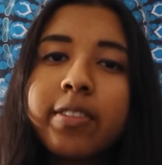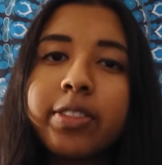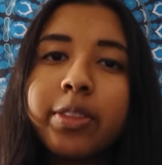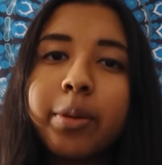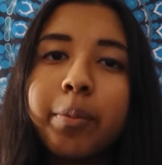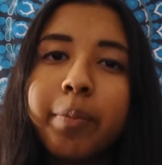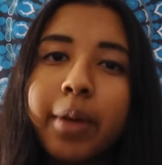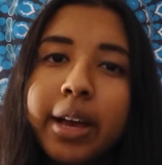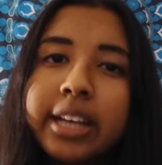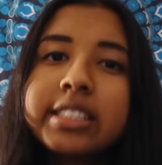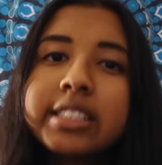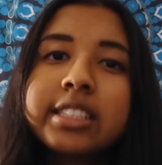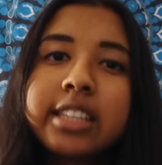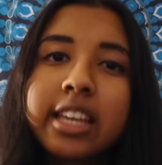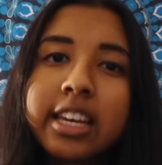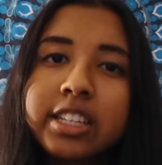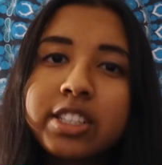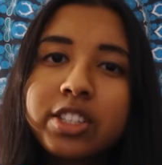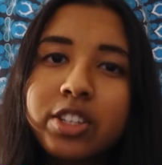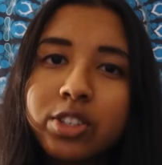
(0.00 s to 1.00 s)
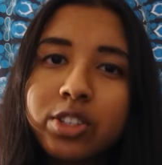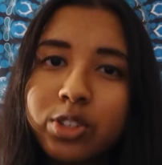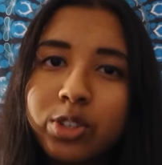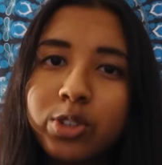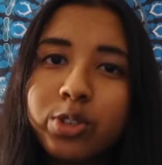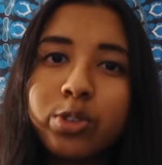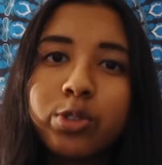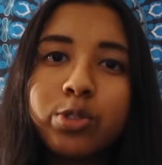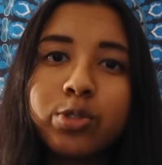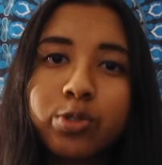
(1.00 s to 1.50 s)
the best thing to
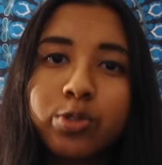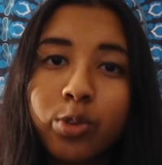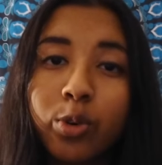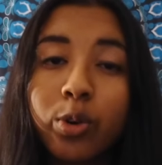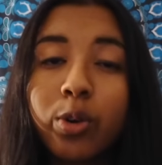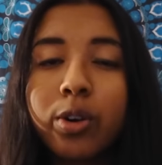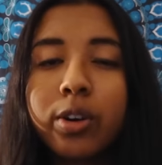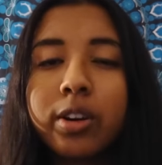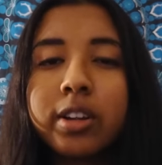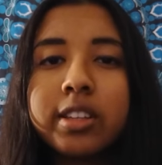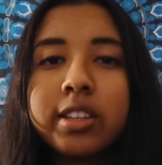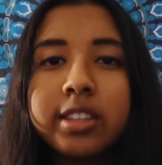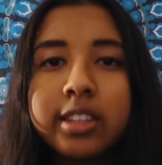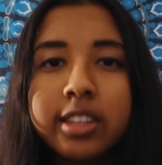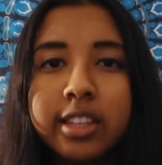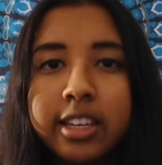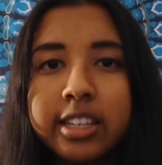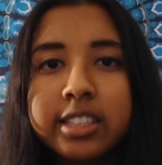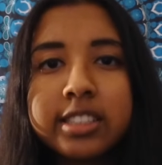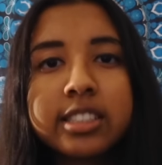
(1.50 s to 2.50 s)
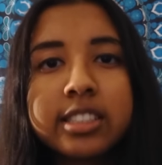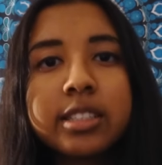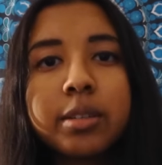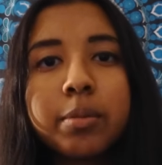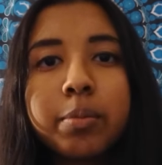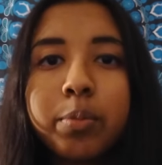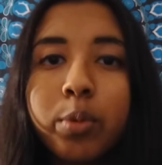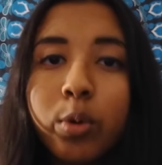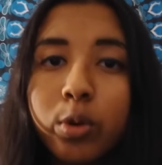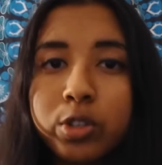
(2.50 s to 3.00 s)
do for this
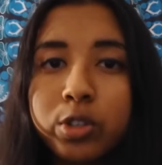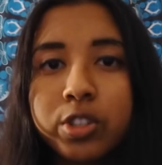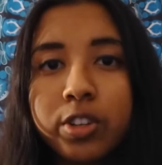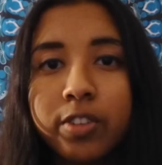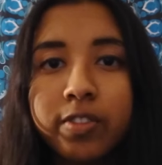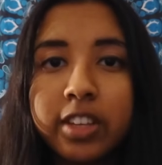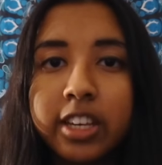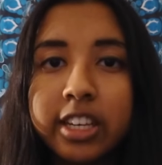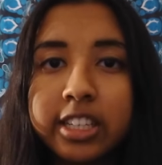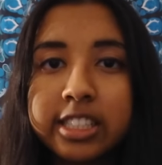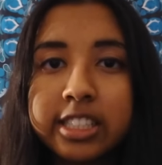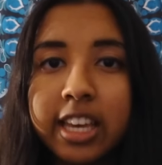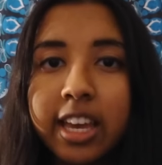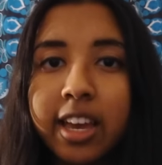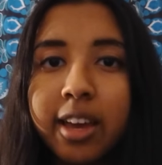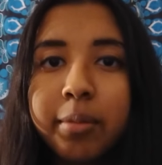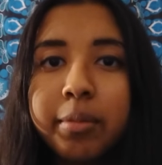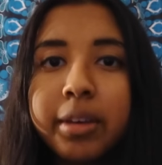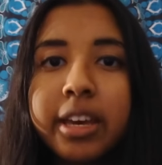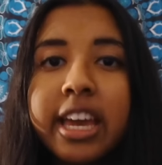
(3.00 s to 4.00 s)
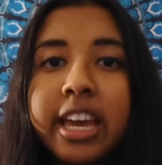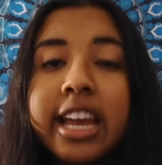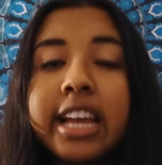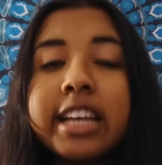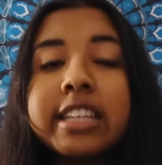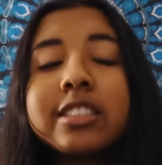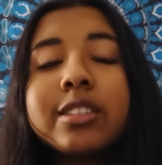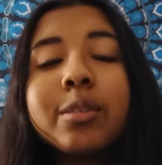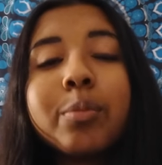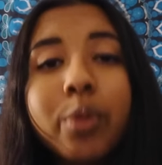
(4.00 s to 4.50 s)
portion of the exam
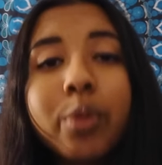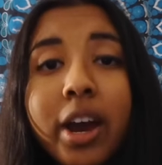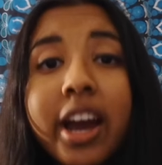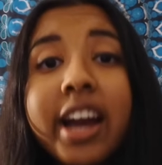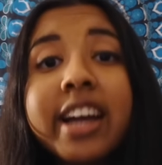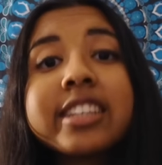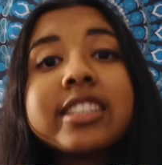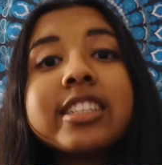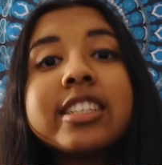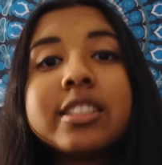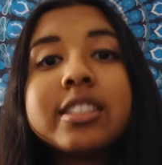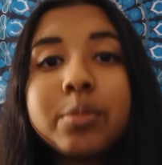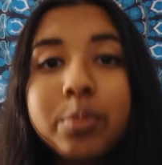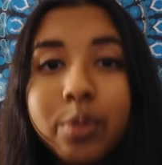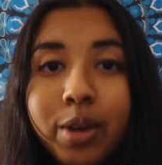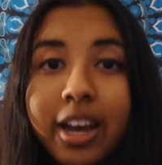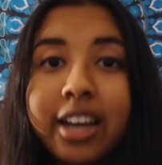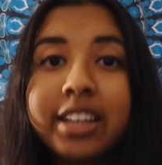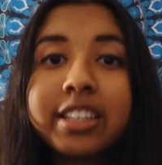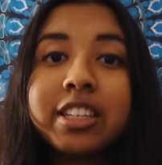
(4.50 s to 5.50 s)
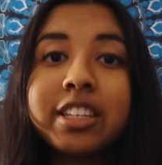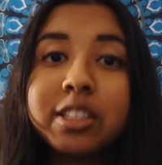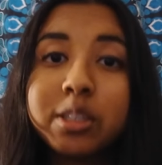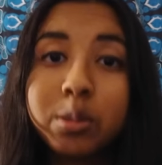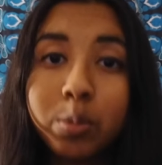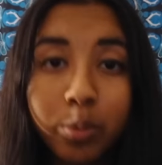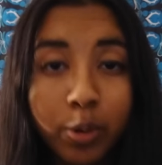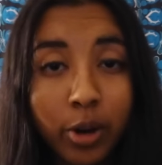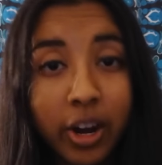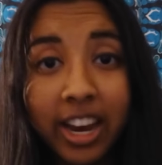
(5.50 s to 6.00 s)
is to practice, practice,
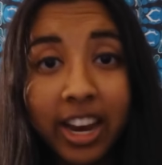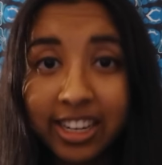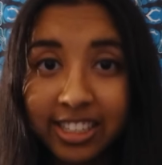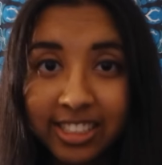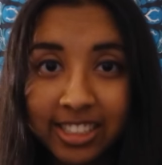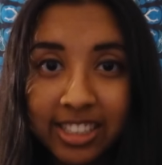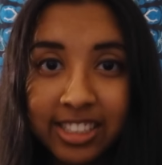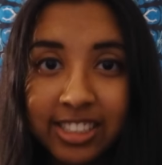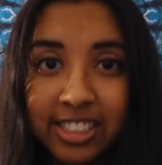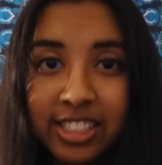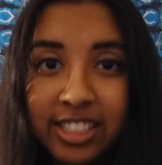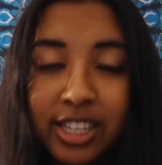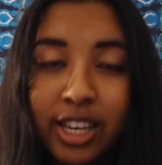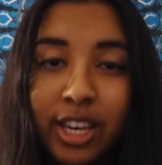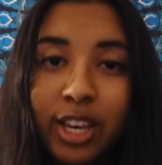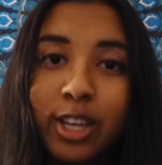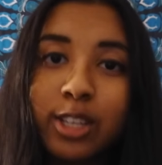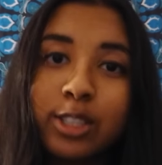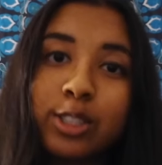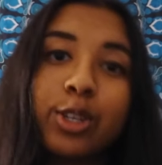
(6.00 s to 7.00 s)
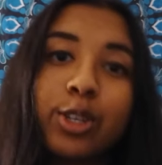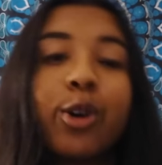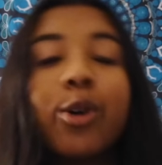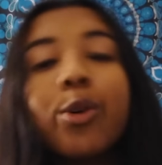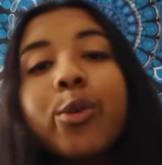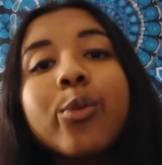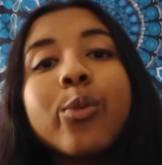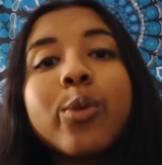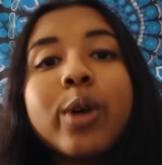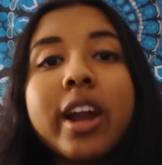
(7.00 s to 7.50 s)
practice.
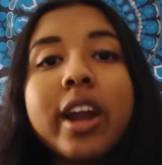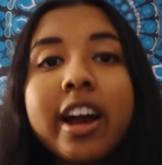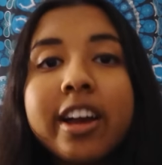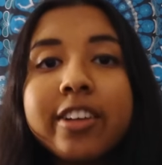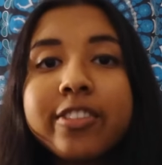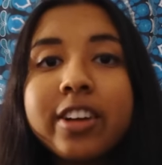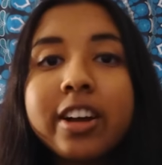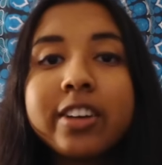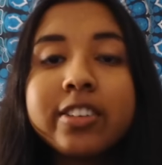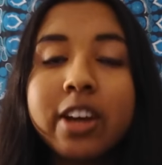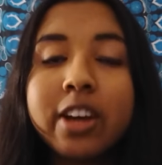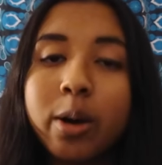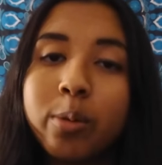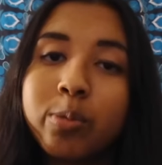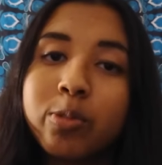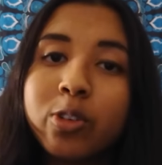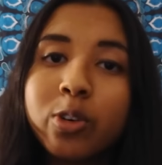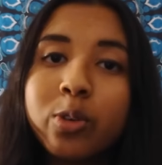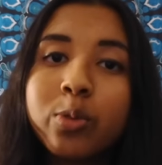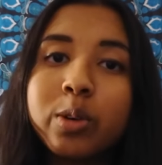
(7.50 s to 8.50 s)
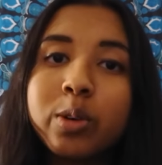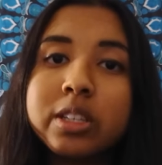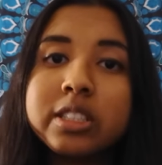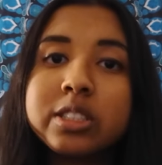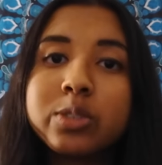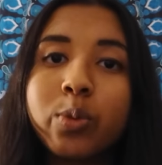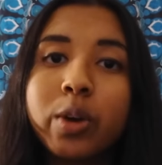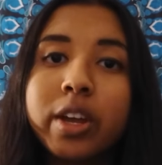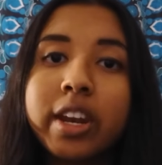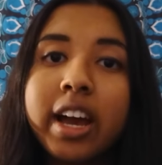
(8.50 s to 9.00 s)
So what I found helpful
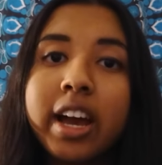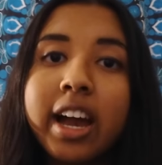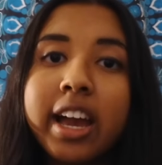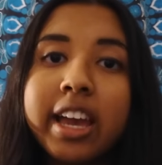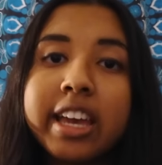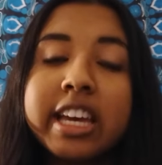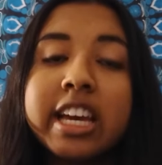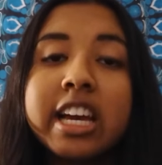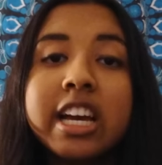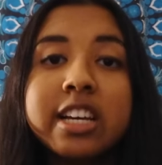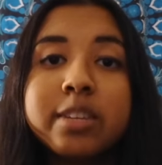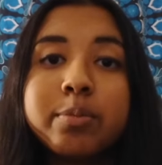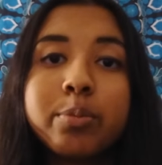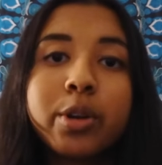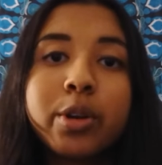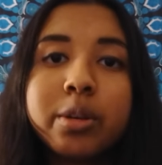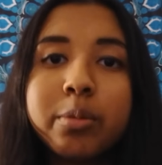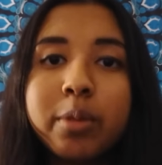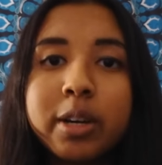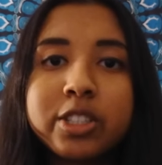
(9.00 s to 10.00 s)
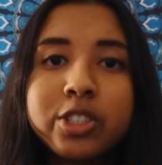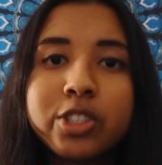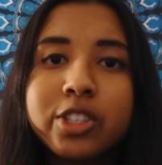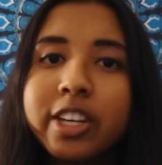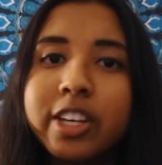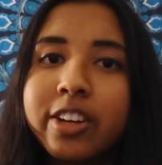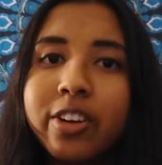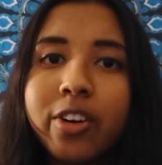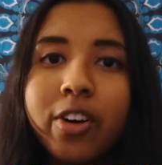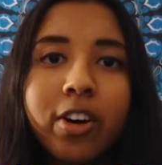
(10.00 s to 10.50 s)
was when I pretty much
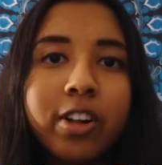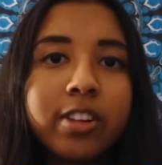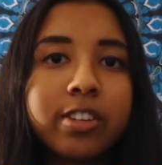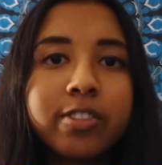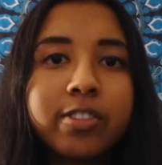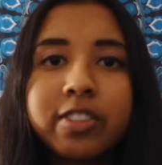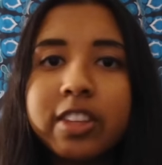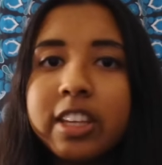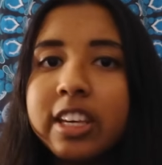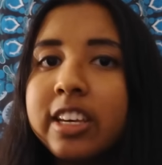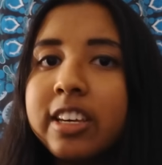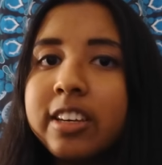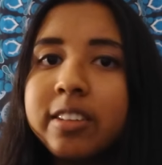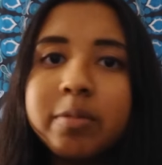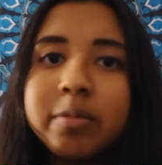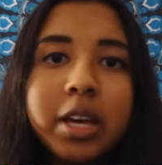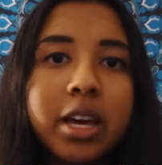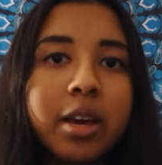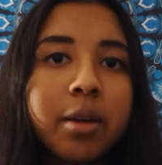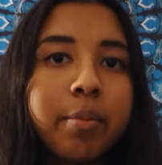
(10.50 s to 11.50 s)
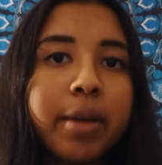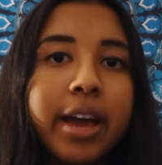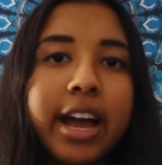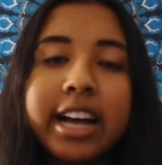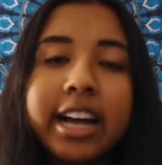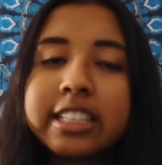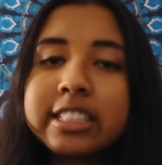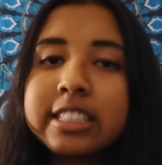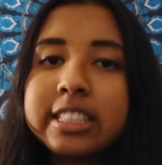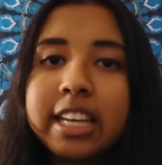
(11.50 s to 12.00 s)
did all of the
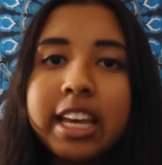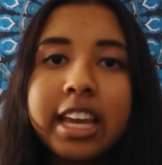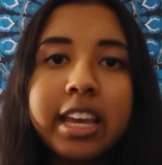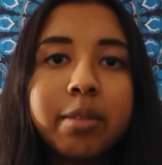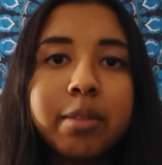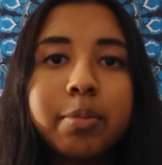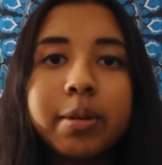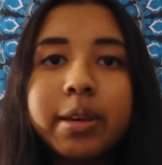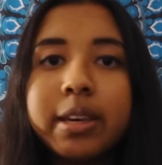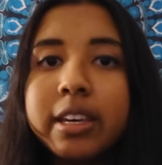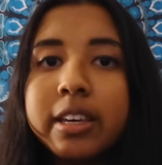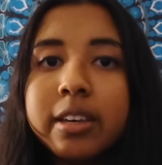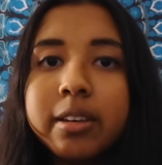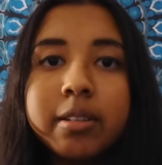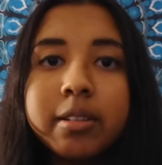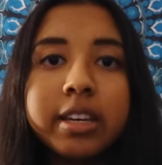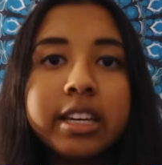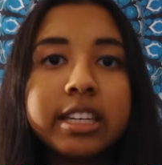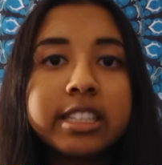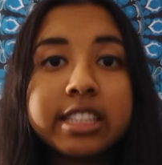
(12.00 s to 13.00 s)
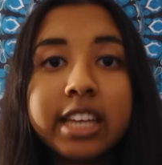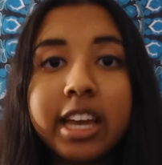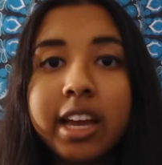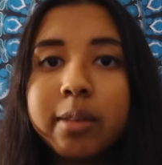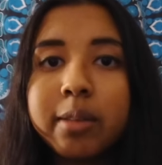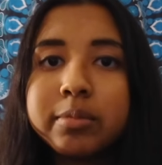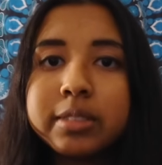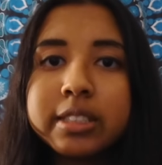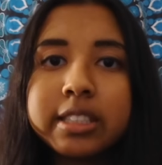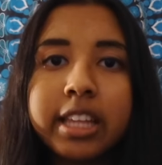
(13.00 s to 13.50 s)
past AP
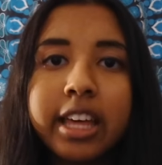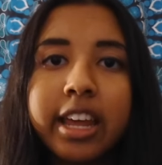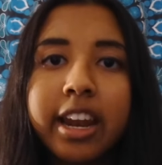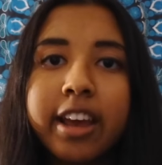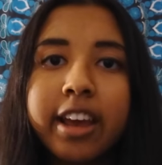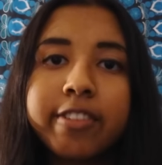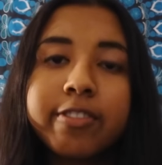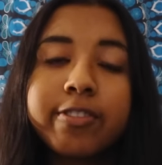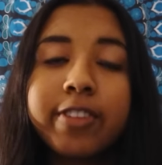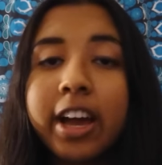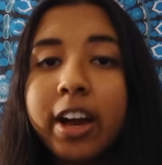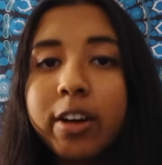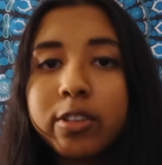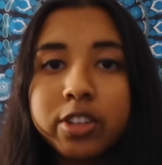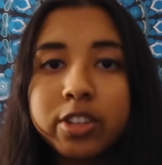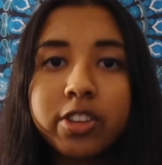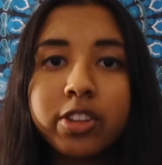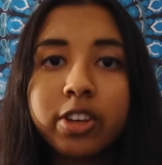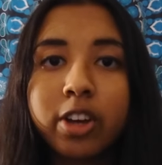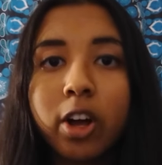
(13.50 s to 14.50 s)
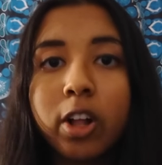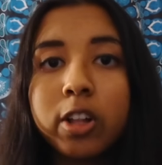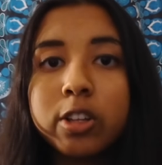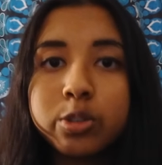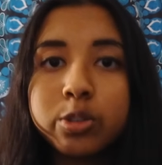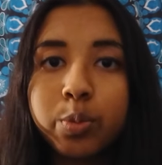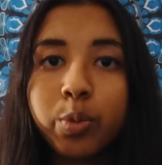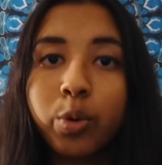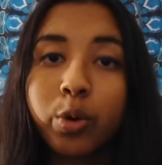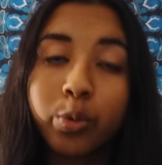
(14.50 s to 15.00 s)
exams that I found on the
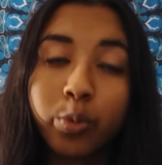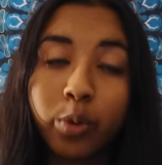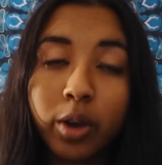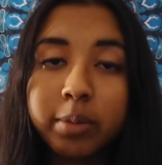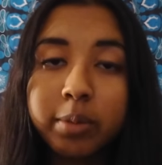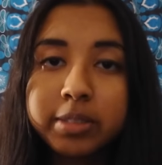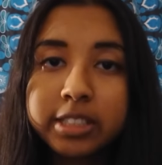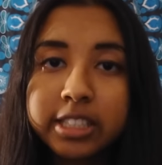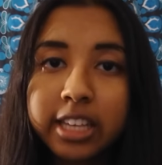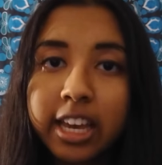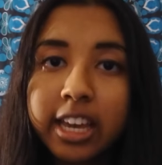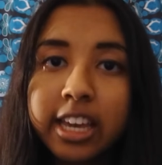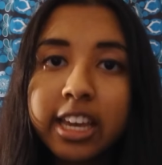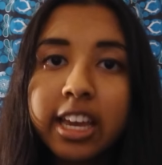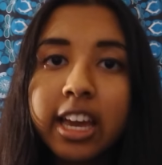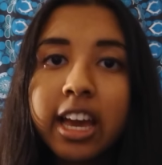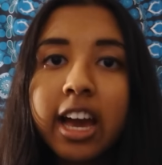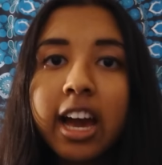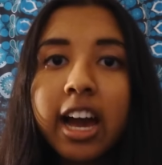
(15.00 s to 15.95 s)
College Board website,